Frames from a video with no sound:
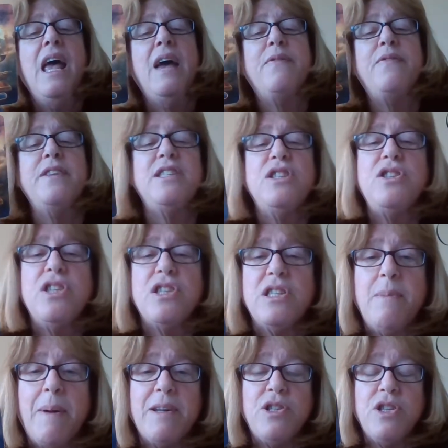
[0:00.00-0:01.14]
if this is just
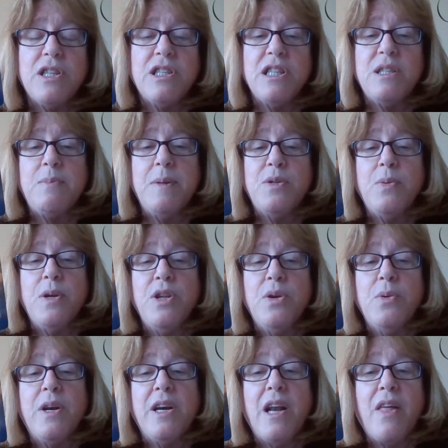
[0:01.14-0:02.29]
about justice between
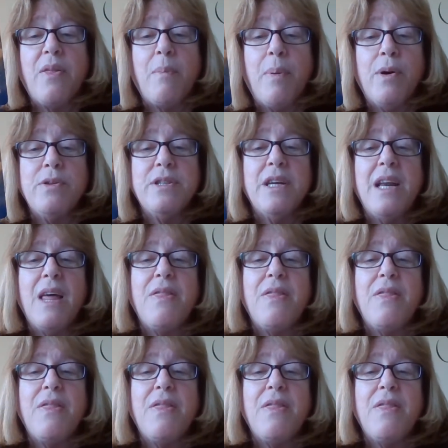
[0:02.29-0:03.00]
you and another person,